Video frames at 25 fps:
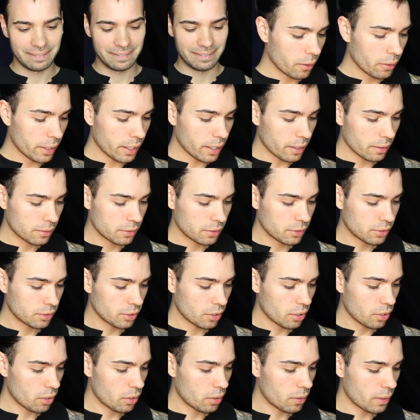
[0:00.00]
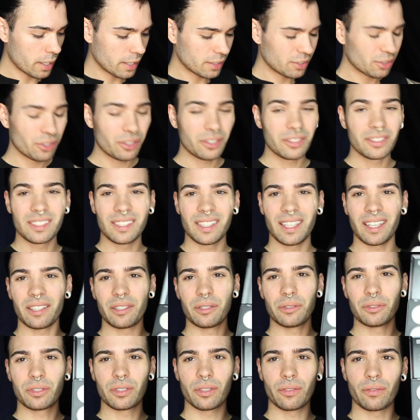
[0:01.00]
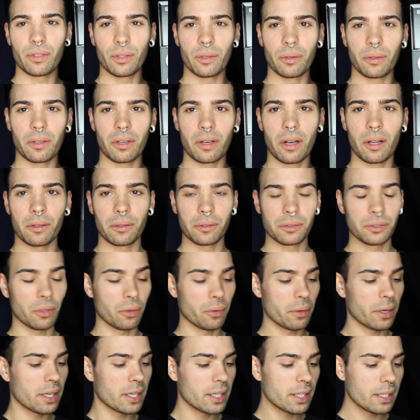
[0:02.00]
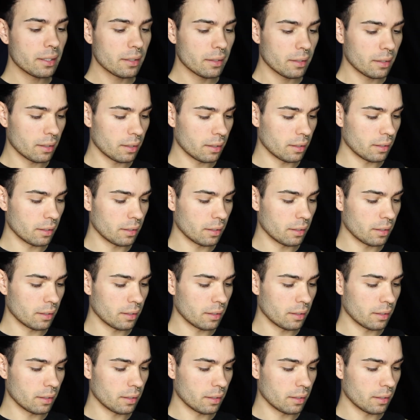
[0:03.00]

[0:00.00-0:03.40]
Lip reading: Okay, so as you can see, I used a few of the colors already